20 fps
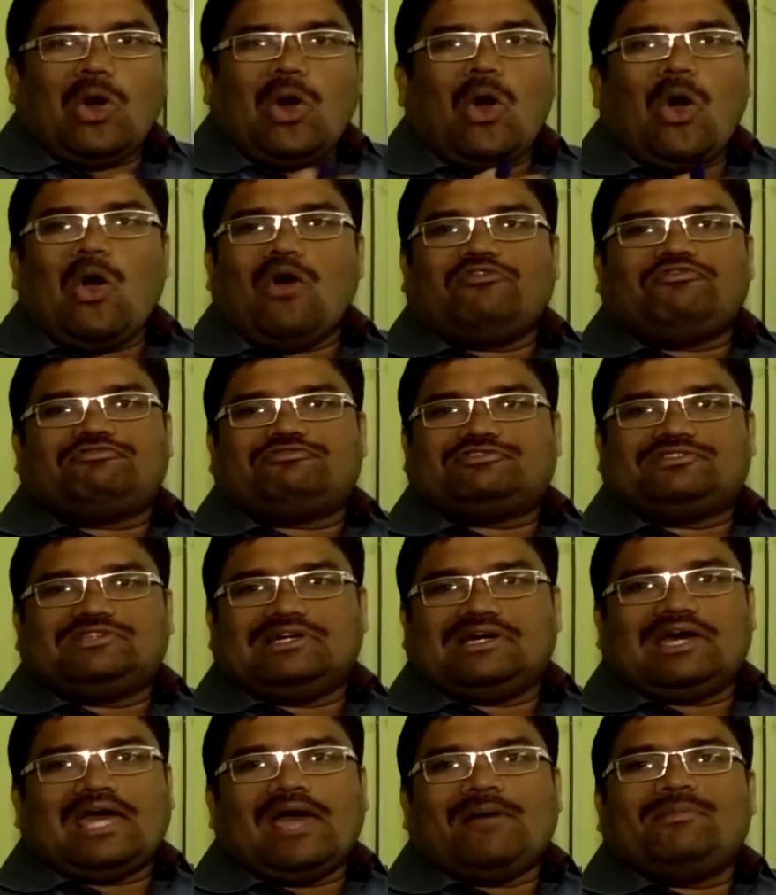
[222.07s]
of
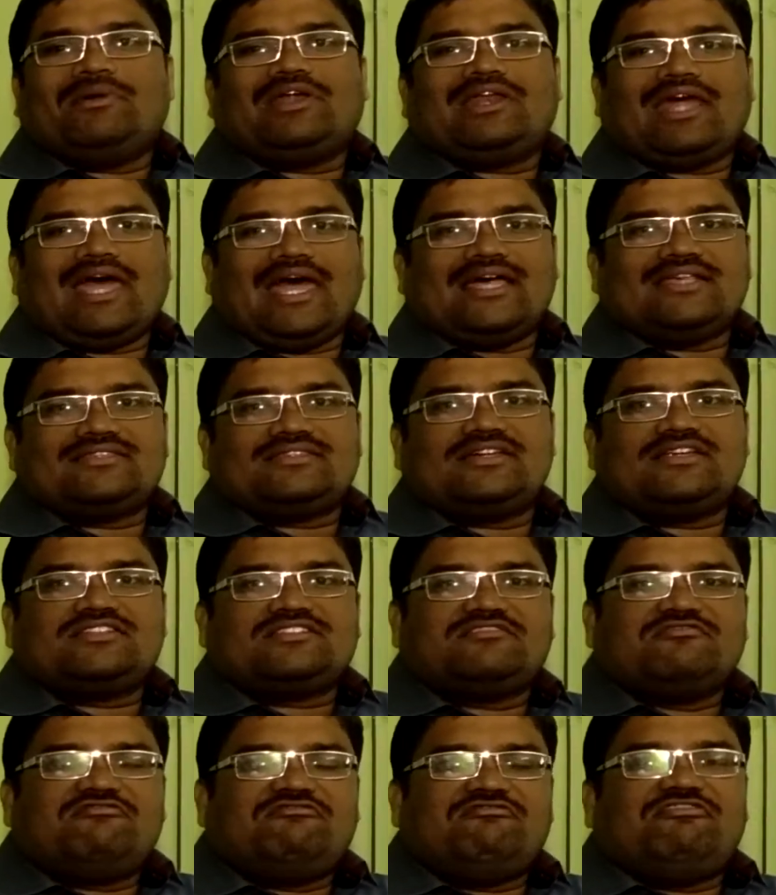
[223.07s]
the amino
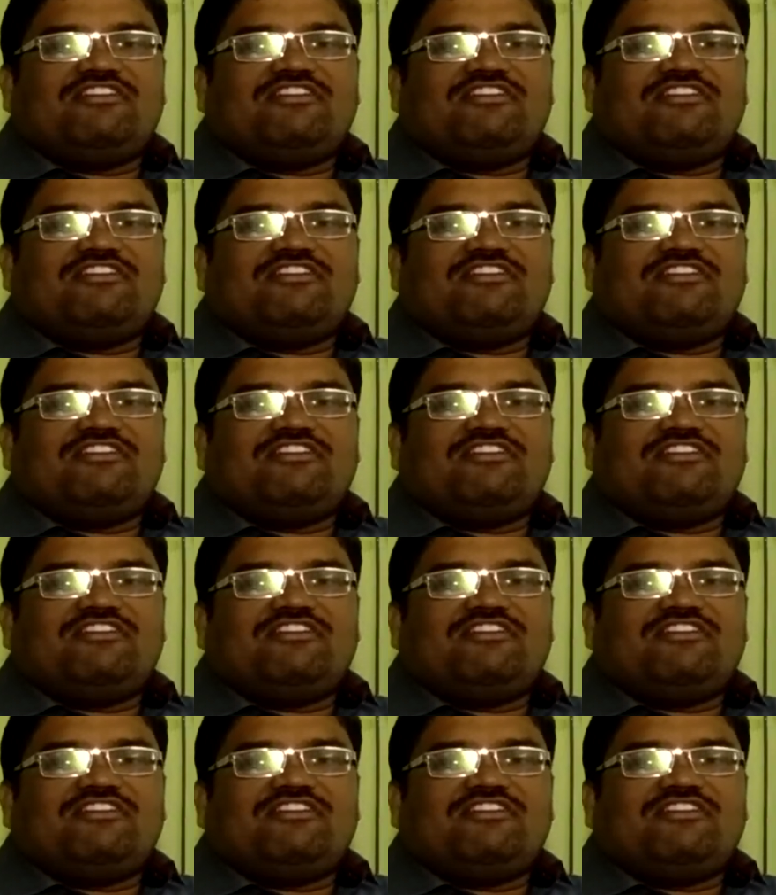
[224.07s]
acids